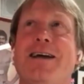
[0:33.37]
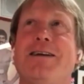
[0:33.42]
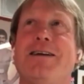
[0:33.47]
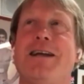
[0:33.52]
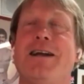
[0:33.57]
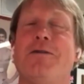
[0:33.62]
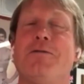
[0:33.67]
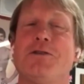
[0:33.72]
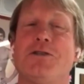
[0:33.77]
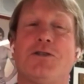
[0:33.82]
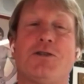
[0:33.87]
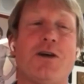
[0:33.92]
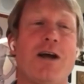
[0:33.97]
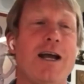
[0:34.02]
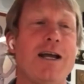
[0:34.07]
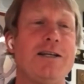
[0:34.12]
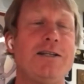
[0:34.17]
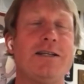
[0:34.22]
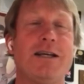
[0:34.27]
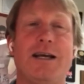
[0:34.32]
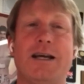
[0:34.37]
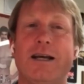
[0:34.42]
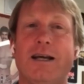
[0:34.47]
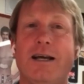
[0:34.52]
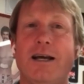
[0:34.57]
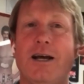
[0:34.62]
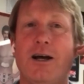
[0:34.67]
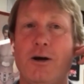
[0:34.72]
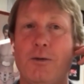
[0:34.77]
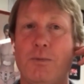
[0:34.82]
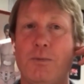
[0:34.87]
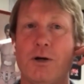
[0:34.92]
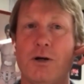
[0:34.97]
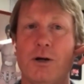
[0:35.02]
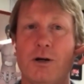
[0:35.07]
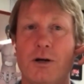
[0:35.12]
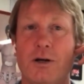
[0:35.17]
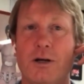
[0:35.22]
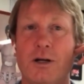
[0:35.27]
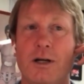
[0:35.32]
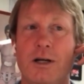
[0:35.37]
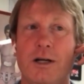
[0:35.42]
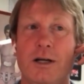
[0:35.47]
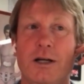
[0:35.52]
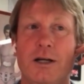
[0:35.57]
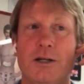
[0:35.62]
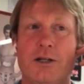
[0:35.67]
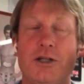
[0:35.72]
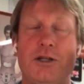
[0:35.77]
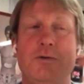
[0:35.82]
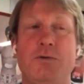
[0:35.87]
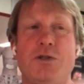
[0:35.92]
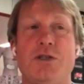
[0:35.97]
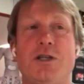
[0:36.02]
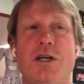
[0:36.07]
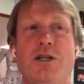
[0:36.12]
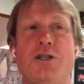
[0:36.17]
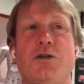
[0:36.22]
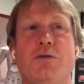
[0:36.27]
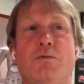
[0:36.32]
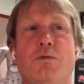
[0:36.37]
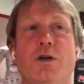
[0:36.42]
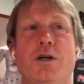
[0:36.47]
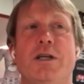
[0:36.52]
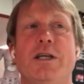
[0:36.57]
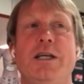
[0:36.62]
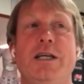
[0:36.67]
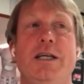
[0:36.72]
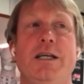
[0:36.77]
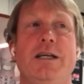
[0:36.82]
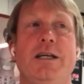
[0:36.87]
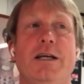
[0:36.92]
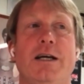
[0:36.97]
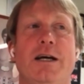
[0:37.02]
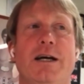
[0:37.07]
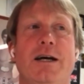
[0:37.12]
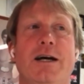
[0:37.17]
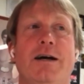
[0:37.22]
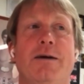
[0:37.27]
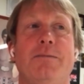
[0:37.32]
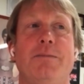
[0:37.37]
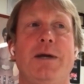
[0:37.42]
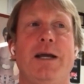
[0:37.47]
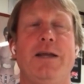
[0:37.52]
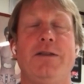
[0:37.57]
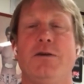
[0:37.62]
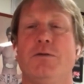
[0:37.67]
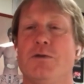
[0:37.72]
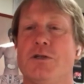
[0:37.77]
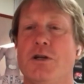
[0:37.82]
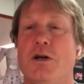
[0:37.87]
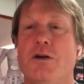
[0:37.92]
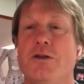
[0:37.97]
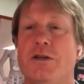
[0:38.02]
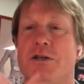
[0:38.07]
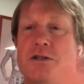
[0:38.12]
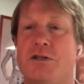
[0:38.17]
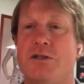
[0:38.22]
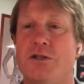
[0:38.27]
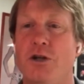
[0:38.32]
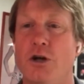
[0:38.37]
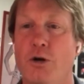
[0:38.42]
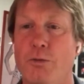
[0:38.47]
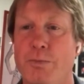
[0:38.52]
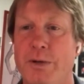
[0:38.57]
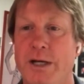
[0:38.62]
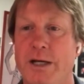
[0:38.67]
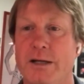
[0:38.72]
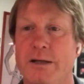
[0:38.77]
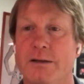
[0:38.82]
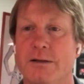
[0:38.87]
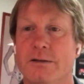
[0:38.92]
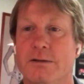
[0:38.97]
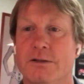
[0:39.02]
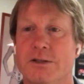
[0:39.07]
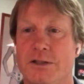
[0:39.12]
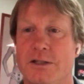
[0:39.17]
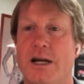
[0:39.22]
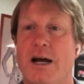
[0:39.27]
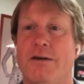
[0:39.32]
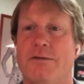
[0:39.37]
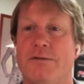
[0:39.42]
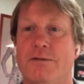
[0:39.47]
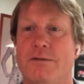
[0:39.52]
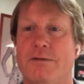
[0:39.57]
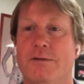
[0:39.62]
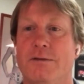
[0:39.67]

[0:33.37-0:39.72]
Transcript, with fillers: I, and I was trying to help her. She was such a rookie. Um, and there was all this doping stuff